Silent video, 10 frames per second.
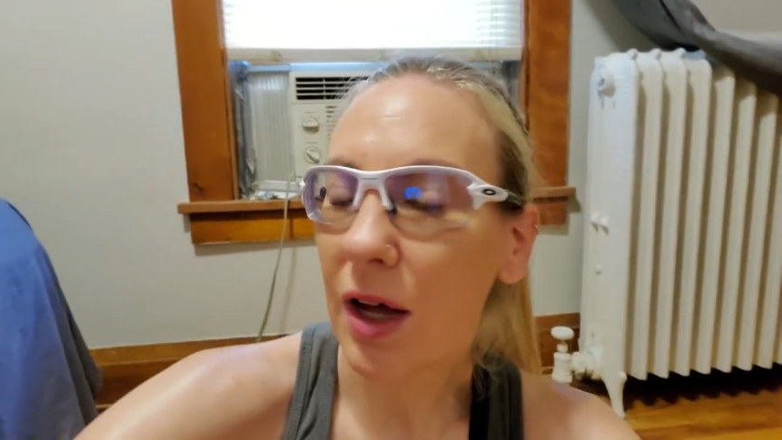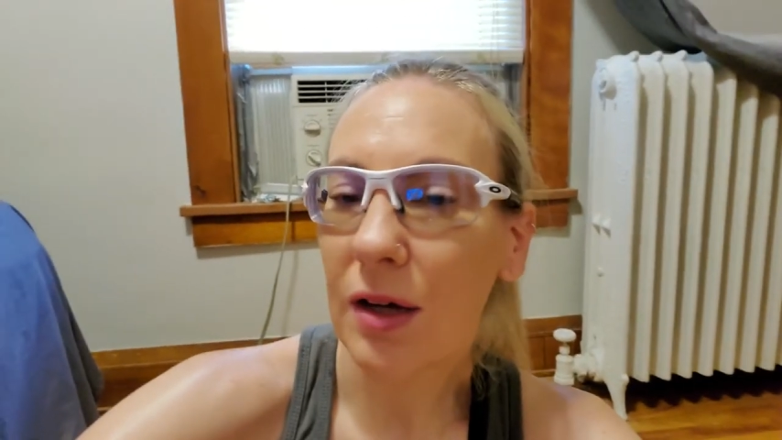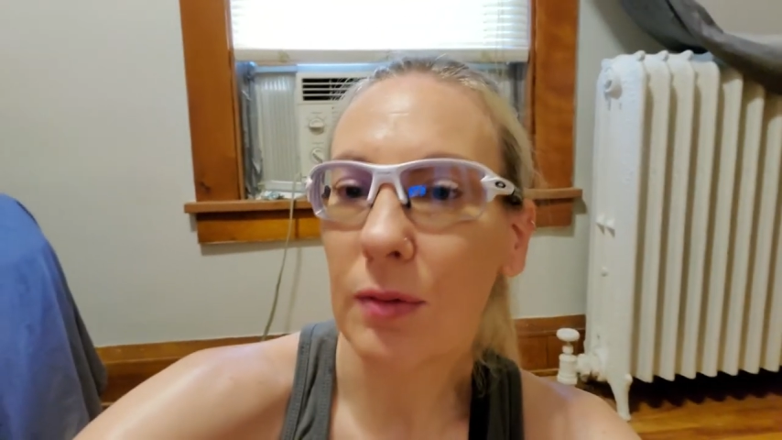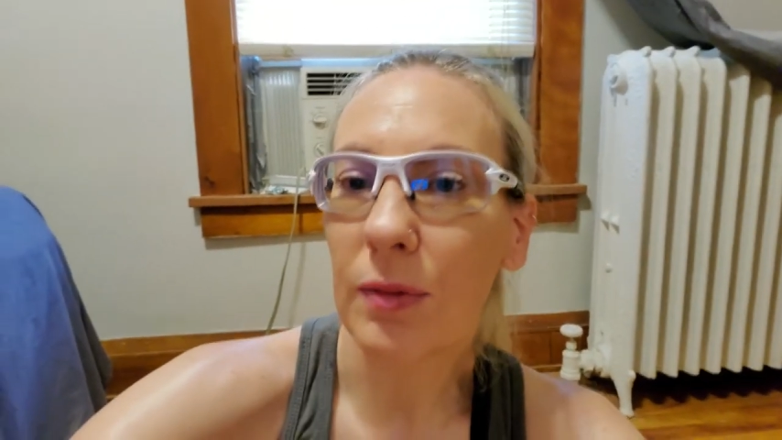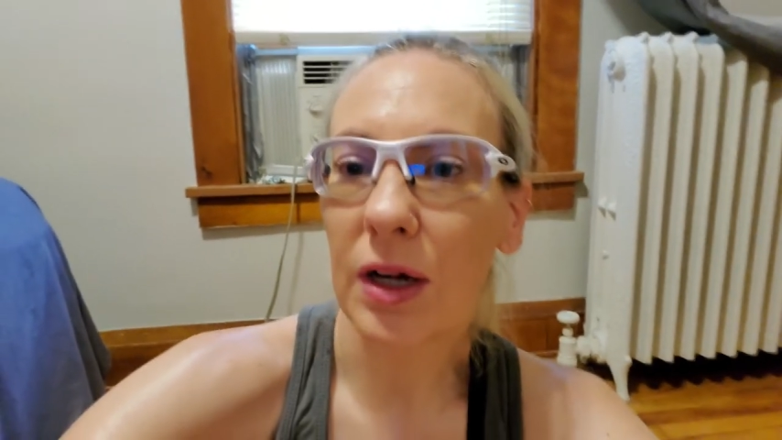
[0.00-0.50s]

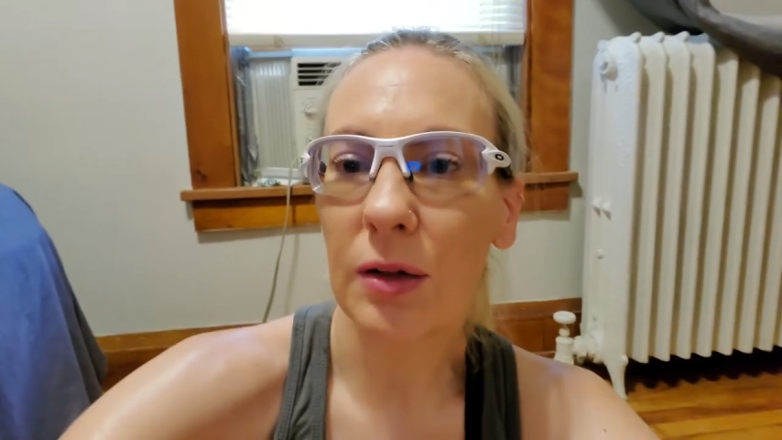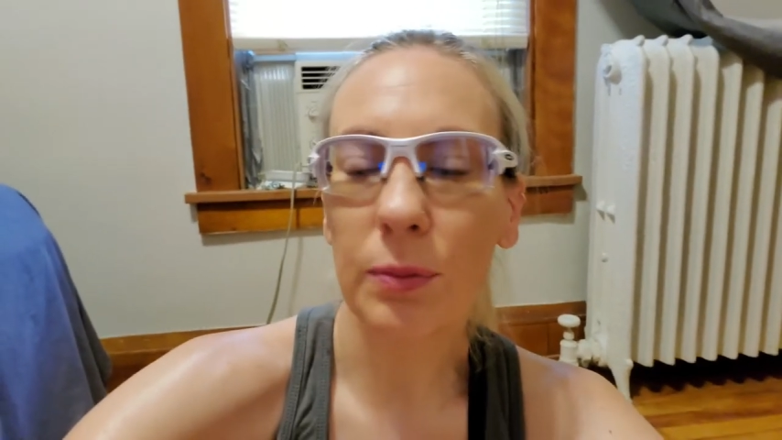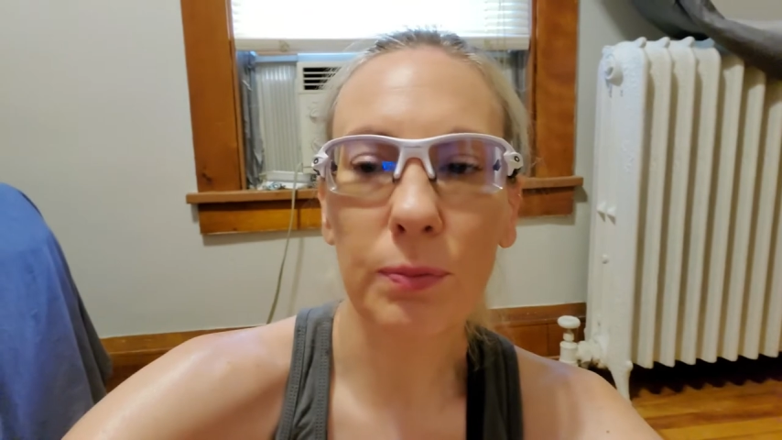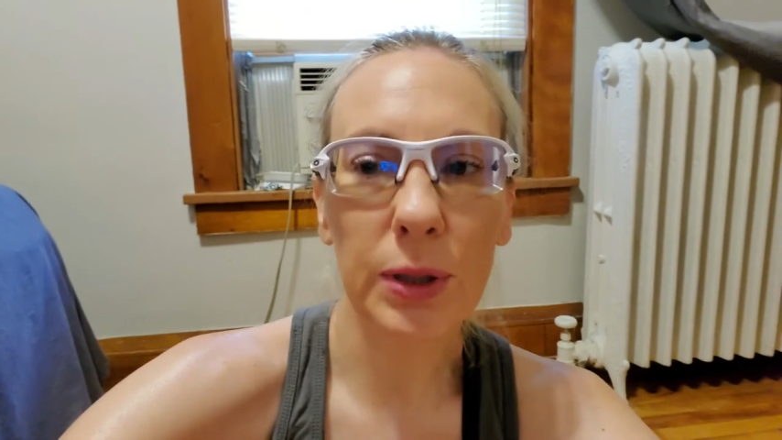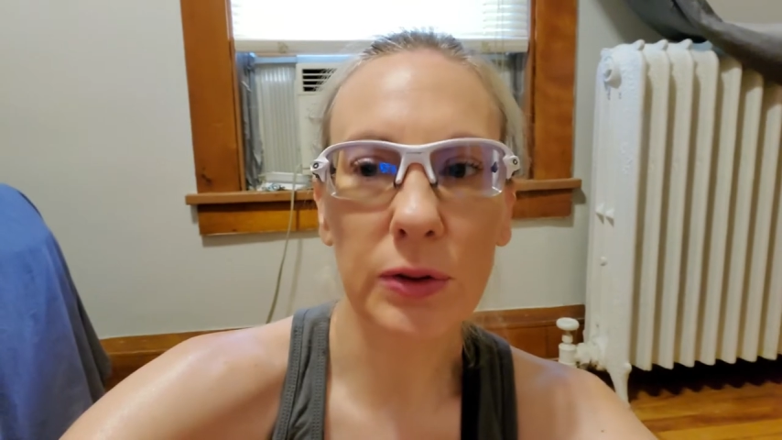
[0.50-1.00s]
I'll
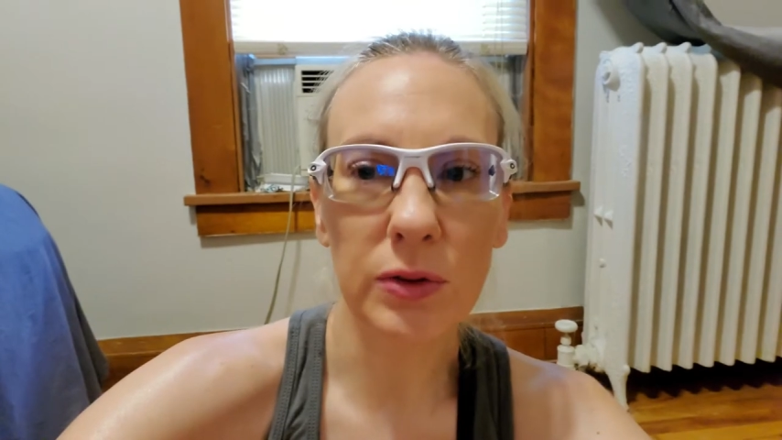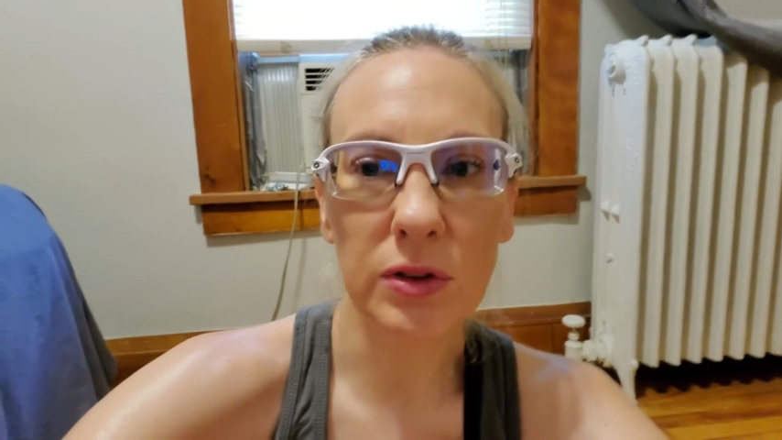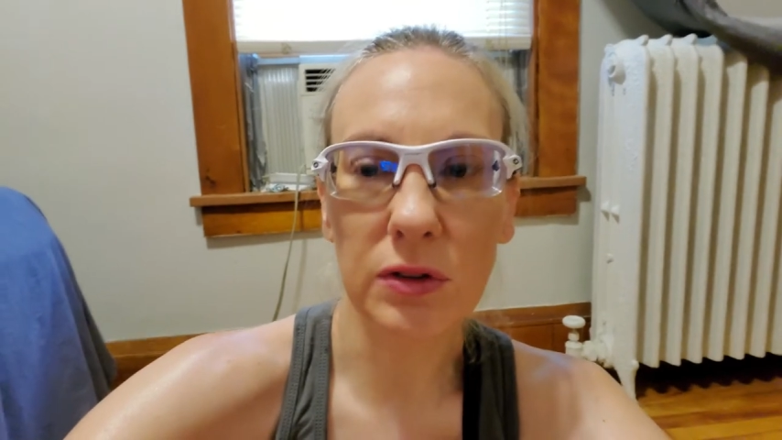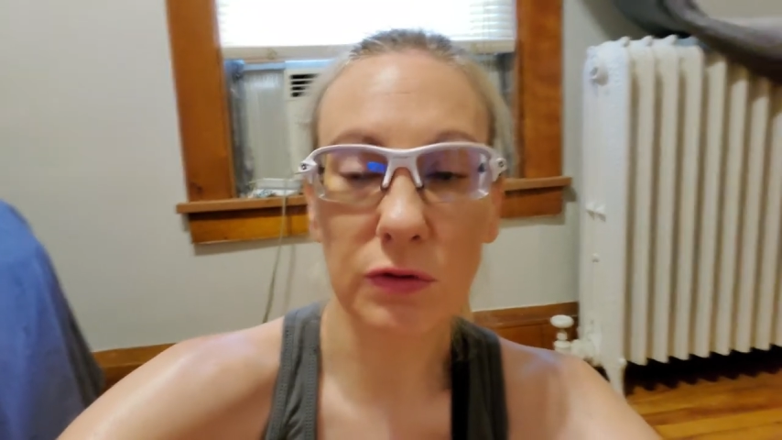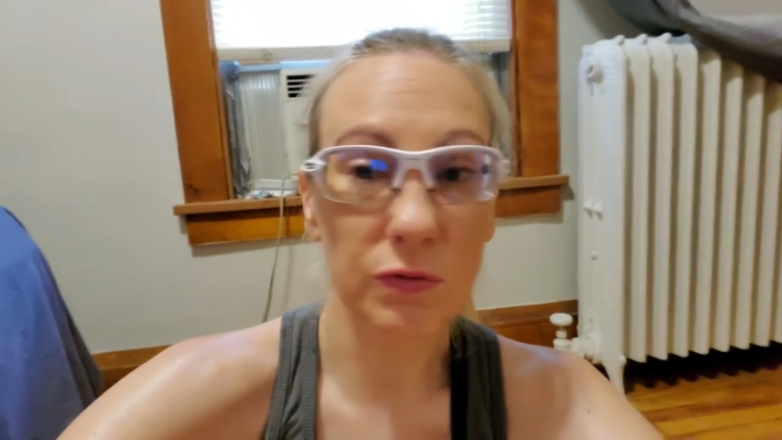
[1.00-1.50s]
post
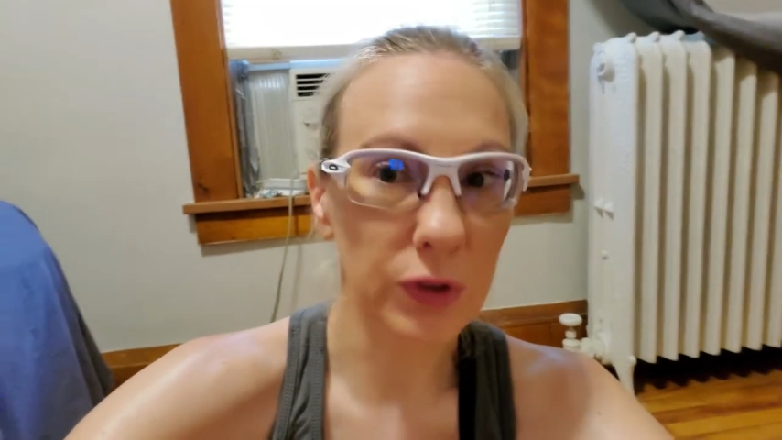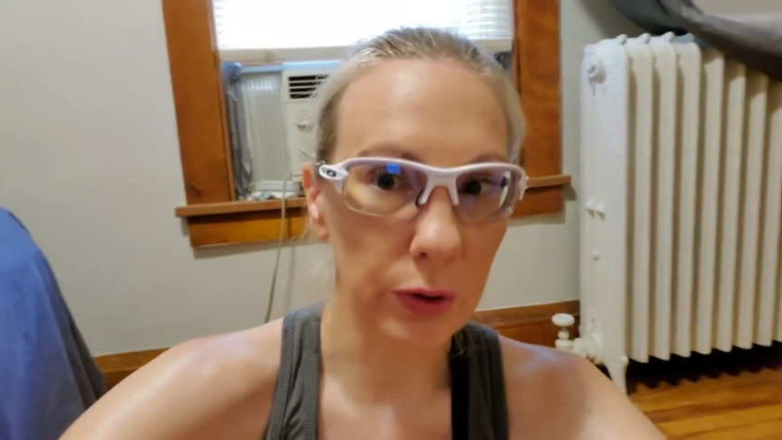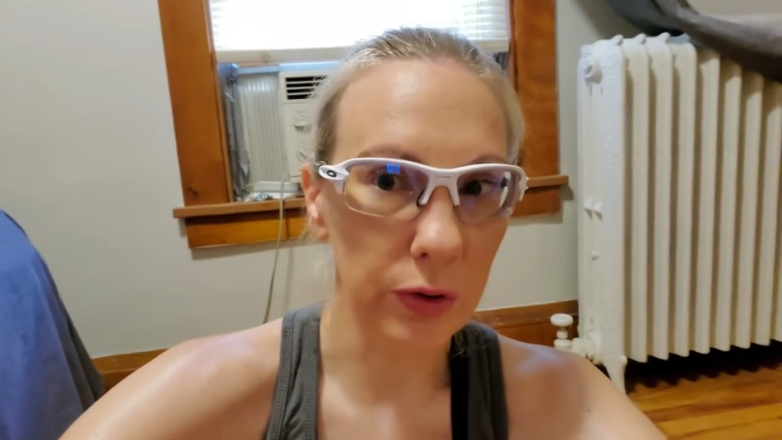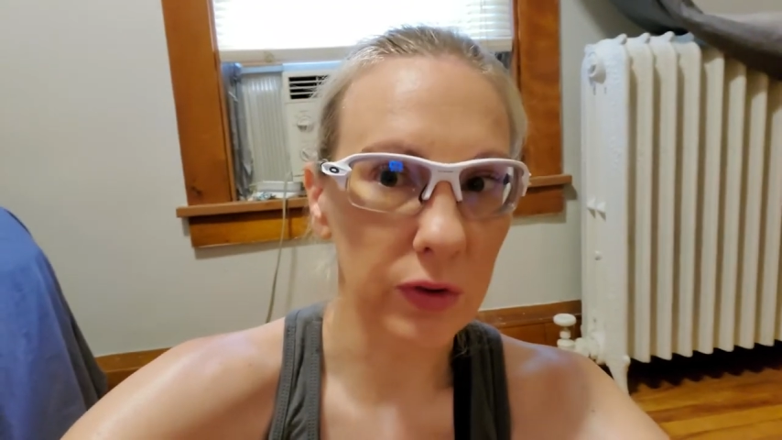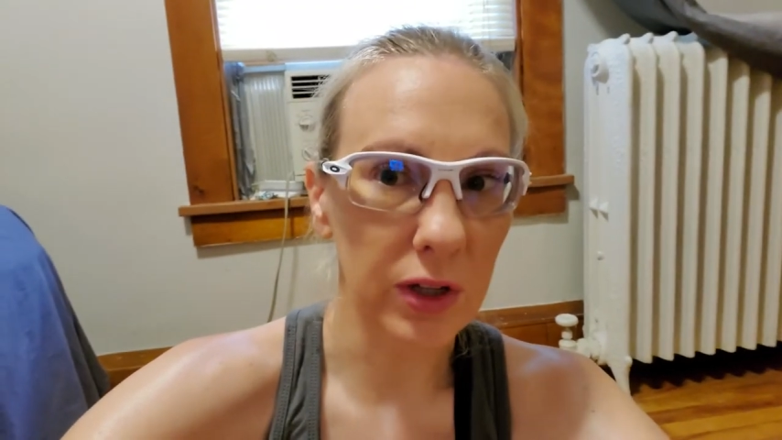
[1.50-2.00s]
photos,